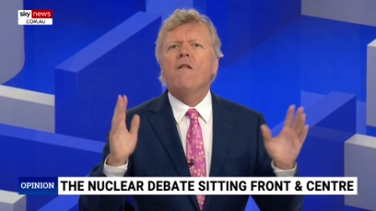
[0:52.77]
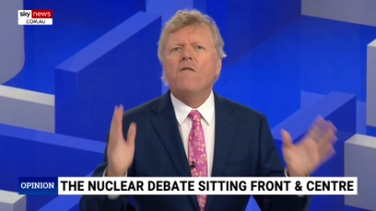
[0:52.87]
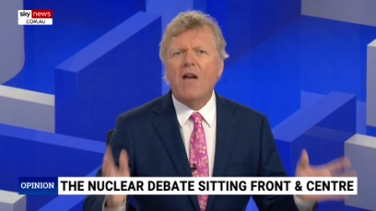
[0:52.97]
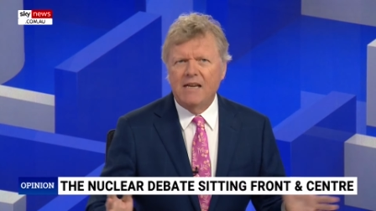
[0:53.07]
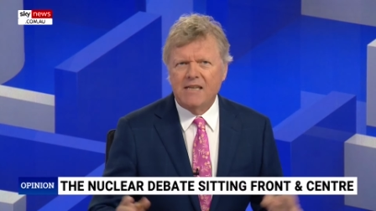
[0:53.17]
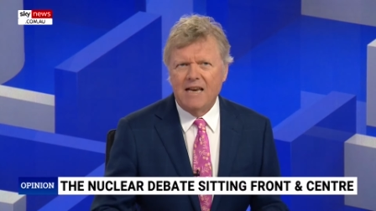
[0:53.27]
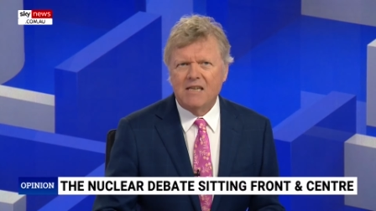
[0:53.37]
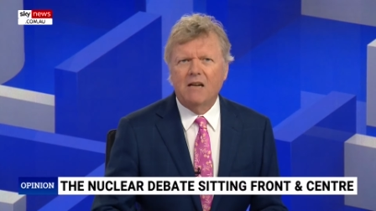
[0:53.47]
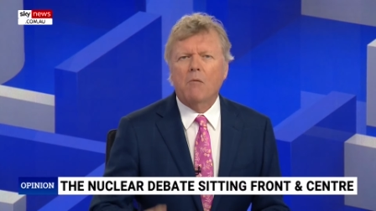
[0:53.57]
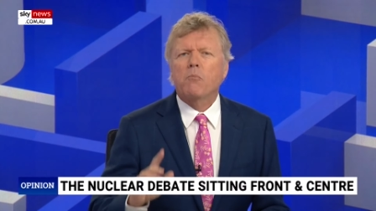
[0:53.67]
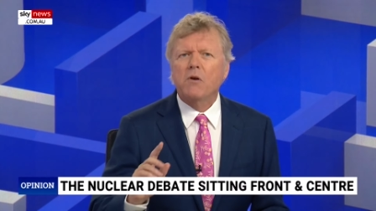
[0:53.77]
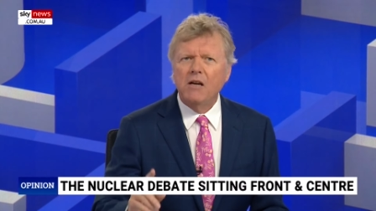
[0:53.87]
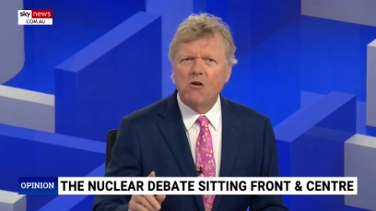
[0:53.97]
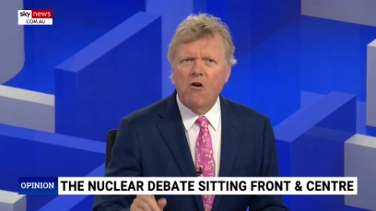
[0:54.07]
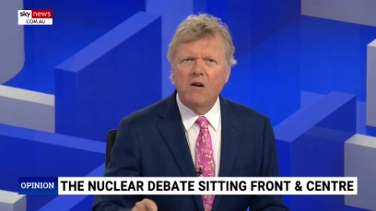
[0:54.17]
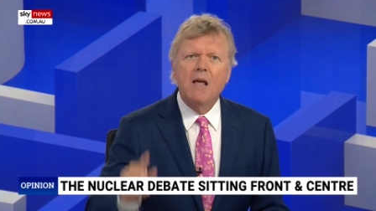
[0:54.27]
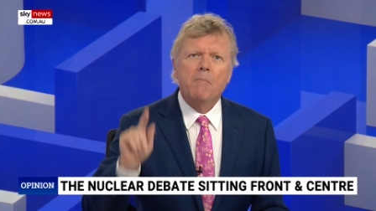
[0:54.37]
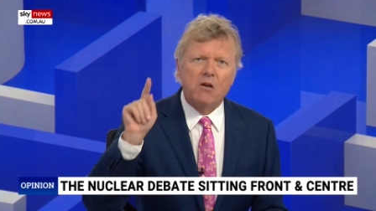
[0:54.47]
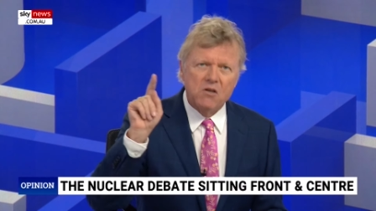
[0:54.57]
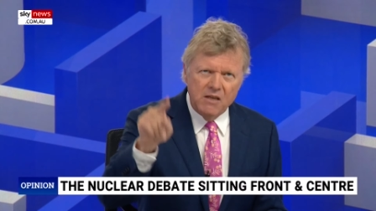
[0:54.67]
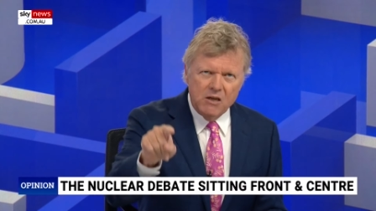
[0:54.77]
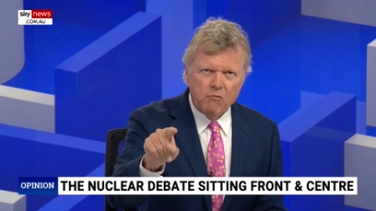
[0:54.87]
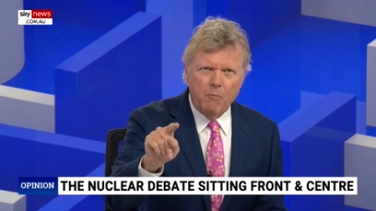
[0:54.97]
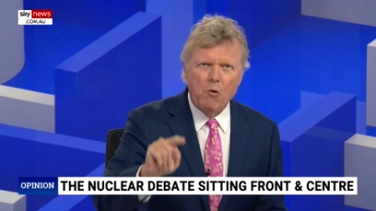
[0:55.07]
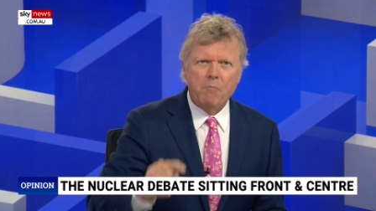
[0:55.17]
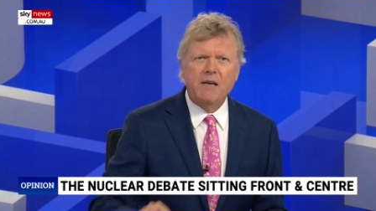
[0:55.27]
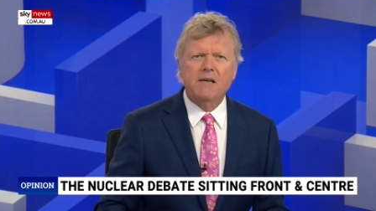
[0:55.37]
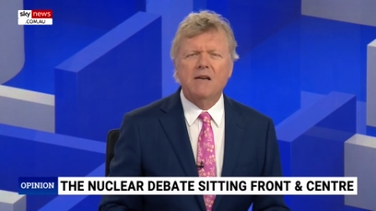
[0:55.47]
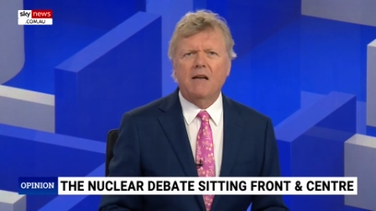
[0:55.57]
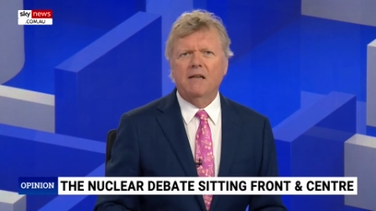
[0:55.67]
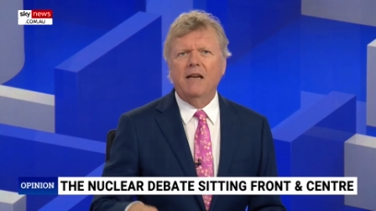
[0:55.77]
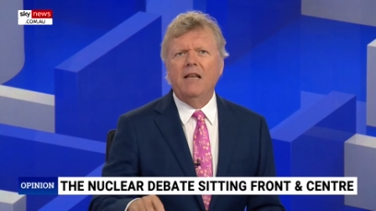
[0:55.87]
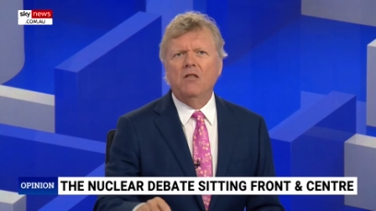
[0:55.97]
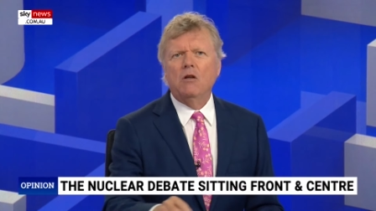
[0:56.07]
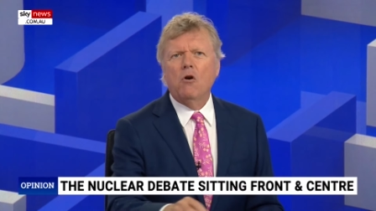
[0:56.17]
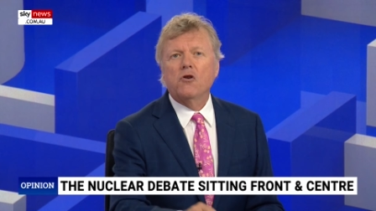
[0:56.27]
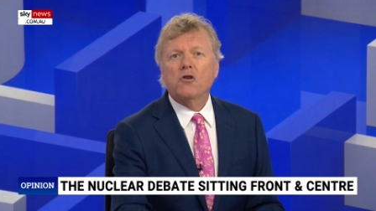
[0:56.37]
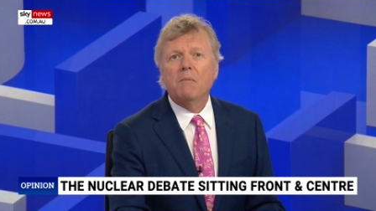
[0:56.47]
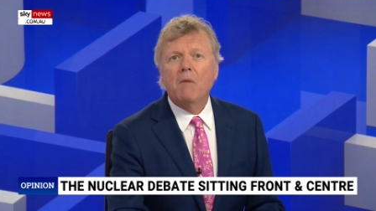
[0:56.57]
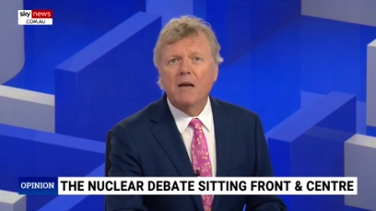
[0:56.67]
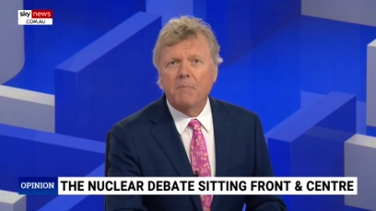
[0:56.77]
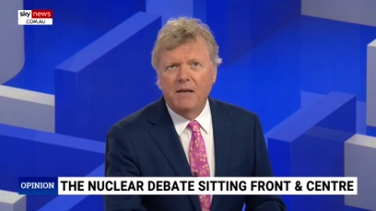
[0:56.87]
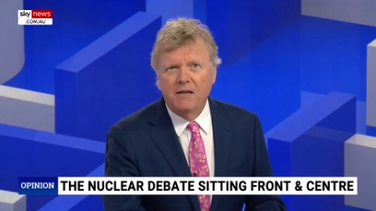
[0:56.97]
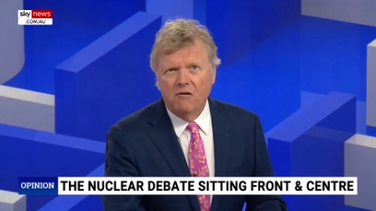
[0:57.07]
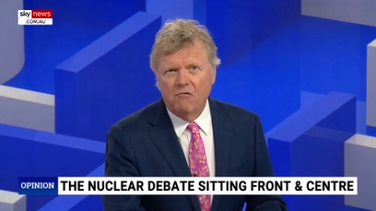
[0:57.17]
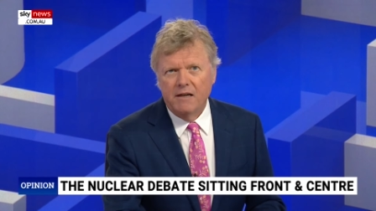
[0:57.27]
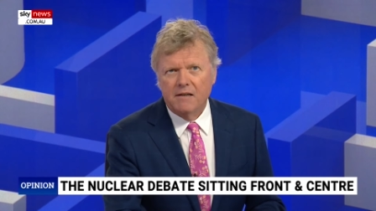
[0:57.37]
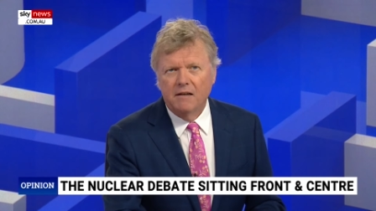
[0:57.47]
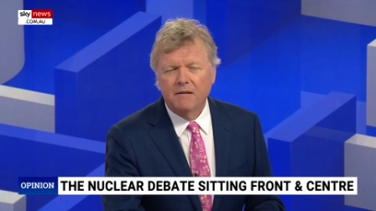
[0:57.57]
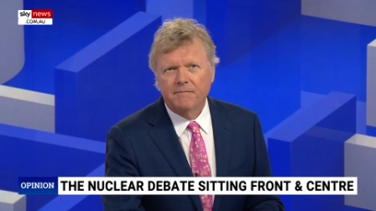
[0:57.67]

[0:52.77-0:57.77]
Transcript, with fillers: Fantastic. Bring it on because this will put Peter Dutton in the lodge, in my opinion, Rita.